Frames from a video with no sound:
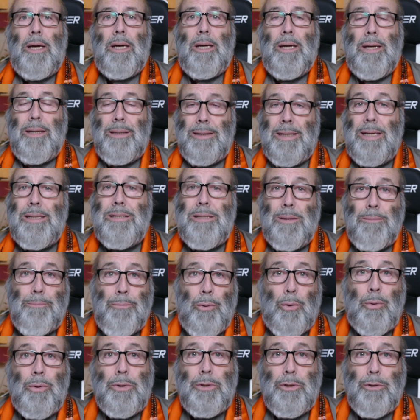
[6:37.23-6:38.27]
and that's
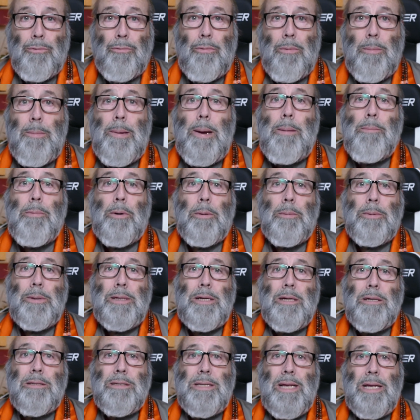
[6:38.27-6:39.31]
important to remember
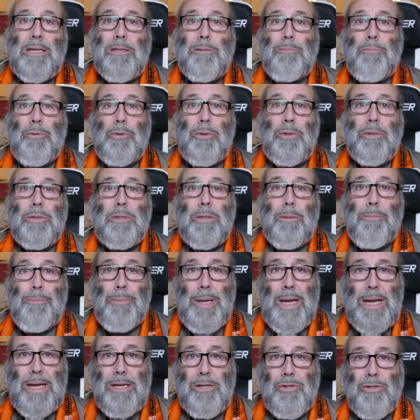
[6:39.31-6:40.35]
because that's Buddhist
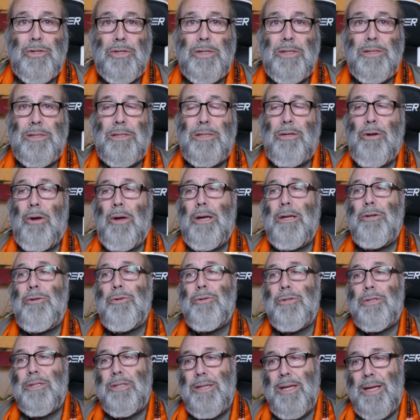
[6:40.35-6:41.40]
compassion is to
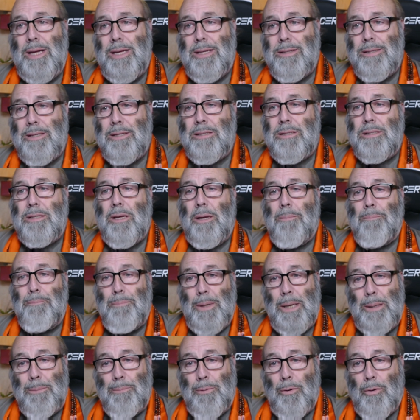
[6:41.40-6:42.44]
understand that some
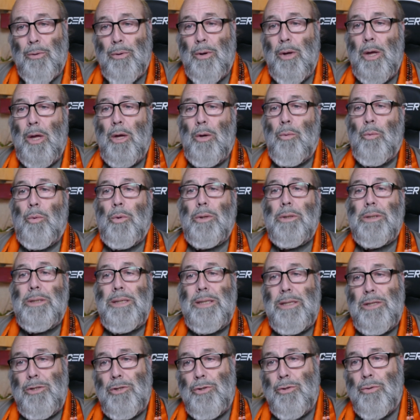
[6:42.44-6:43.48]
people will
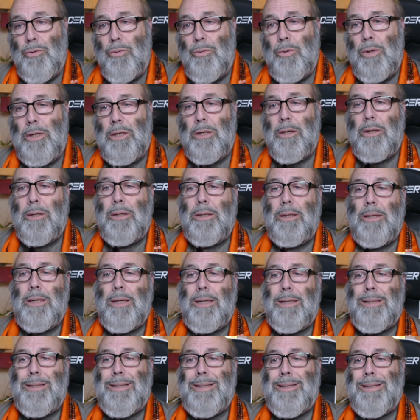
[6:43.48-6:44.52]
lead you in a,
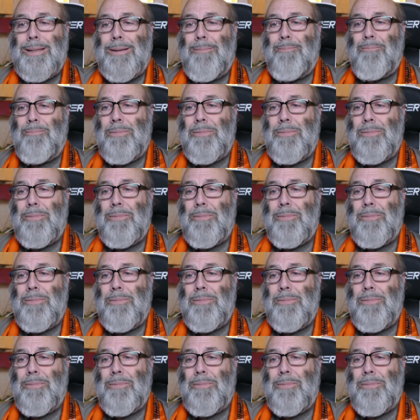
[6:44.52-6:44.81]
a,